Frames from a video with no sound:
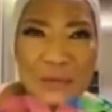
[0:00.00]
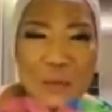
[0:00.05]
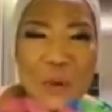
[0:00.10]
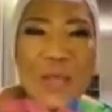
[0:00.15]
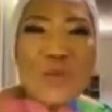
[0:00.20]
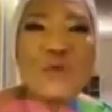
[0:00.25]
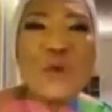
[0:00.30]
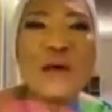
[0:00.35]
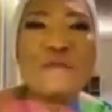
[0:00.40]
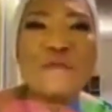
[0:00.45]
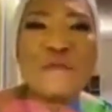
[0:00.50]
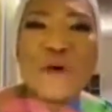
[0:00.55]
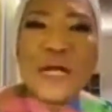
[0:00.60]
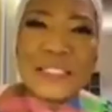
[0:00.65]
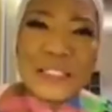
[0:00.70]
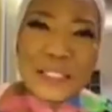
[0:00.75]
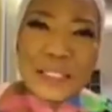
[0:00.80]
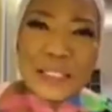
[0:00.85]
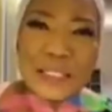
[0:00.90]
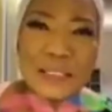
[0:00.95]
while you are
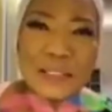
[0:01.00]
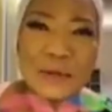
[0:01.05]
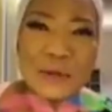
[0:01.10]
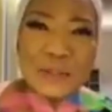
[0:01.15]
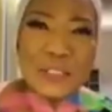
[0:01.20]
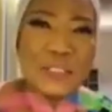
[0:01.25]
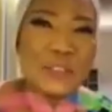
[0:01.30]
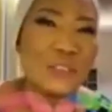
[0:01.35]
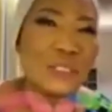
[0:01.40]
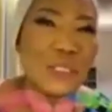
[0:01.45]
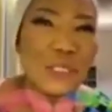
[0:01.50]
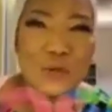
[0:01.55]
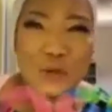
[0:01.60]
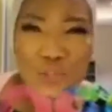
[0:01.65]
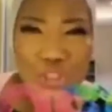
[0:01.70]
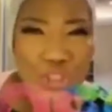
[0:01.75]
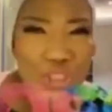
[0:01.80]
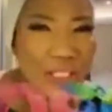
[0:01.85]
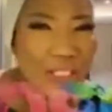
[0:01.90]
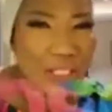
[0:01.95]
fasting until he
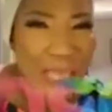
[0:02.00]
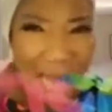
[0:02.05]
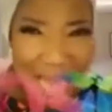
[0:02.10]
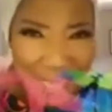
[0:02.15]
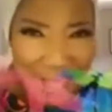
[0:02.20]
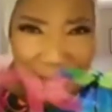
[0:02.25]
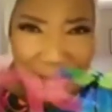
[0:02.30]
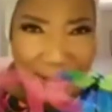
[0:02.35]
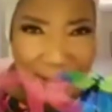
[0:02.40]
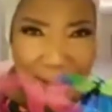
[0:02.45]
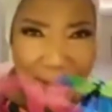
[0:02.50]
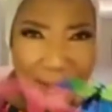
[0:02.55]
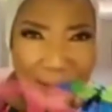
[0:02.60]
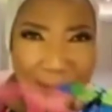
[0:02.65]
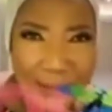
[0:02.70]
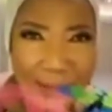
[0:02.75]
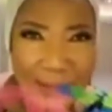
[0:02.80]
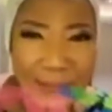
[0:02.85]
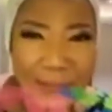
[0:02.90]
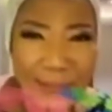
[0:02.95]
or she
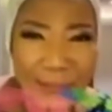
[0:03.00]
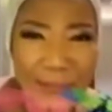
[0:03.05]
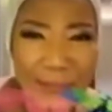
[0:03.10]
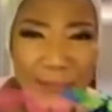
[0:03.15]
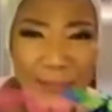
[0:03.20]
dies?